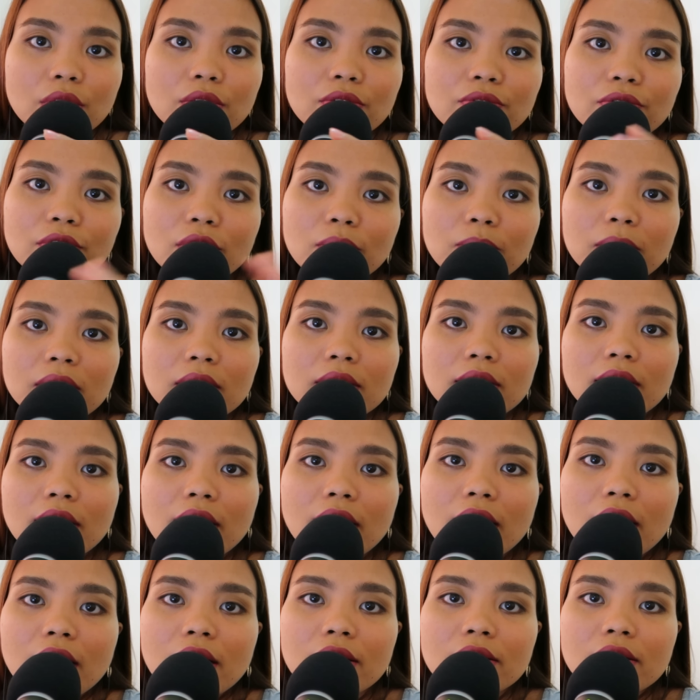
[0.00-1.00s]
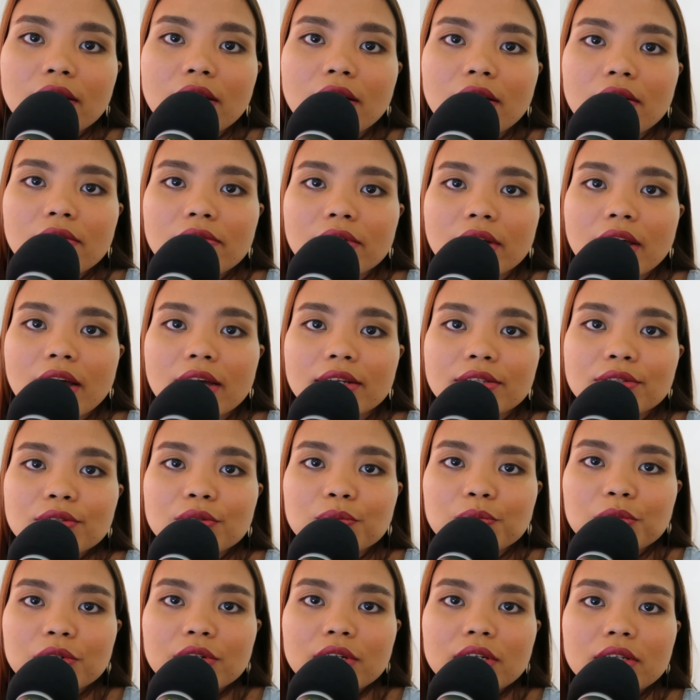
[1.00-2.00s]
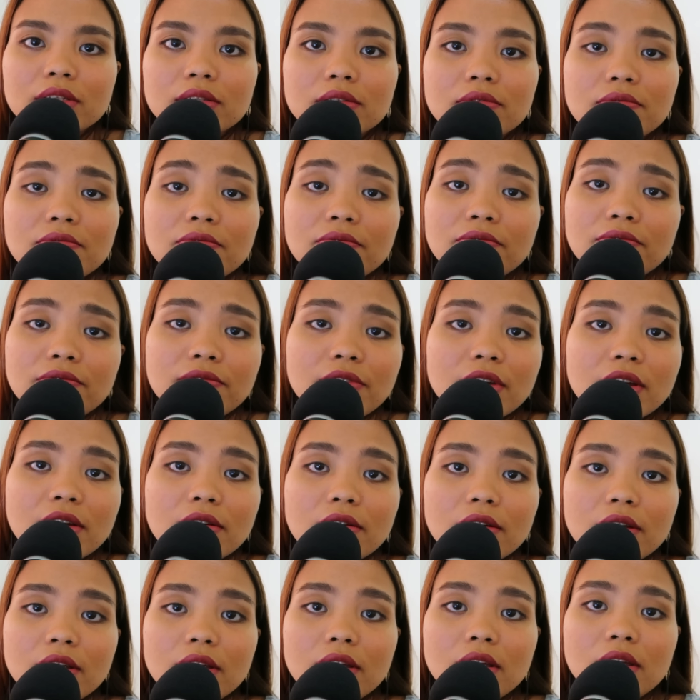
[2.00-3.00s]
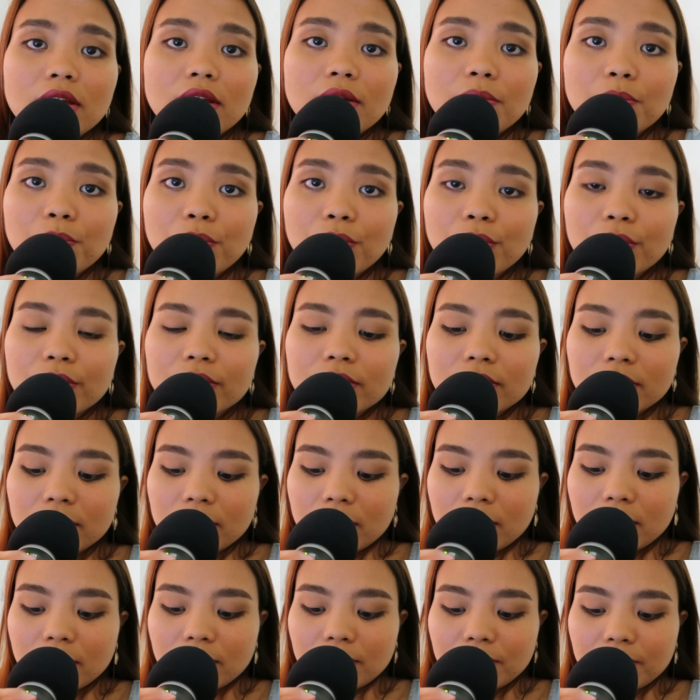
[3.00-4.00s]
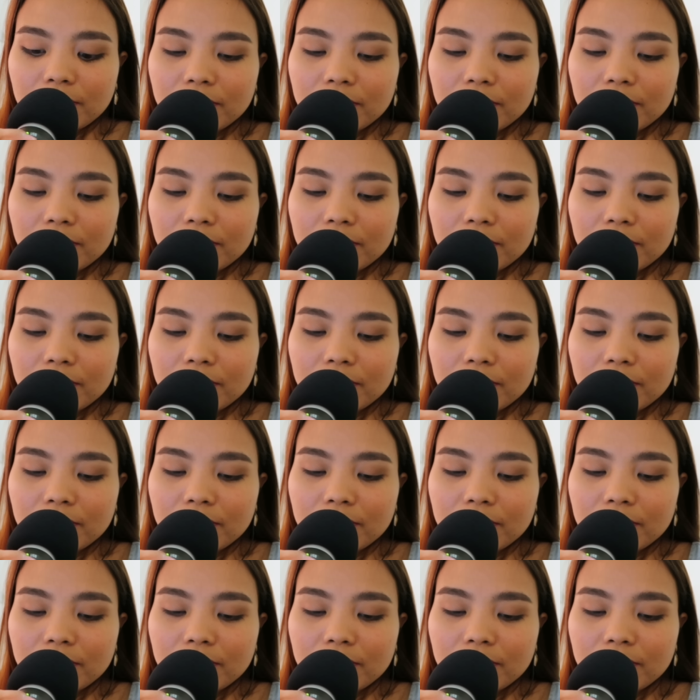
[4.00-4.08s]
Confirming the account of a customer is very important.